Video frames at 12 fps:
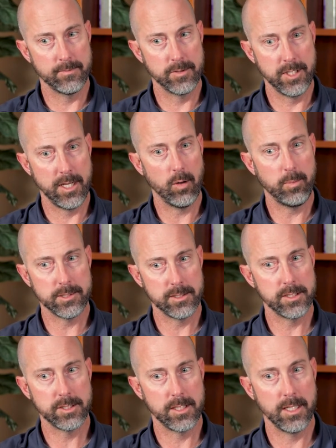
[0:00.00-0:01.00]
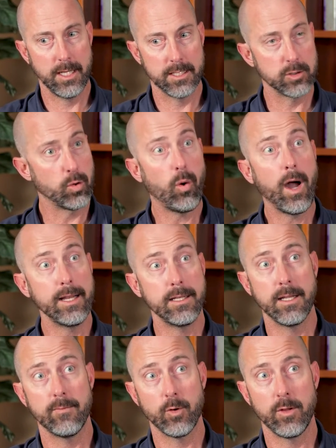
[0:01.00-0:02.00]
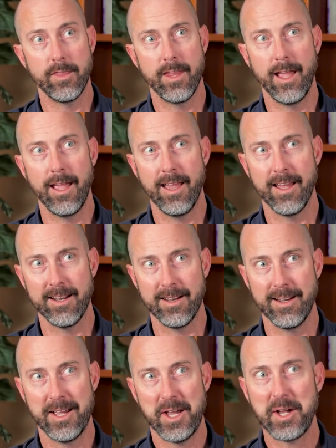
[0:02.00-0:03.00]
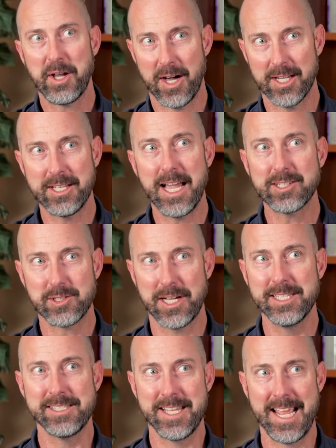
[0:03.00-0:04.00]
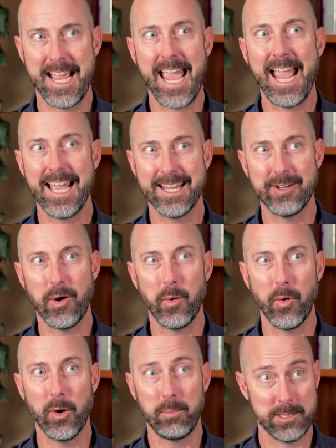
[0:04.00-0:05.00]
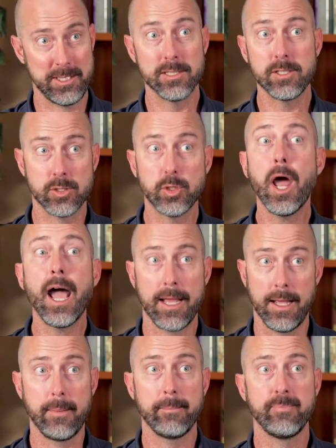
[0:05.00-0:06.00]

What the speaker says: geopositioning is quite different than contact tracing and or position tracking.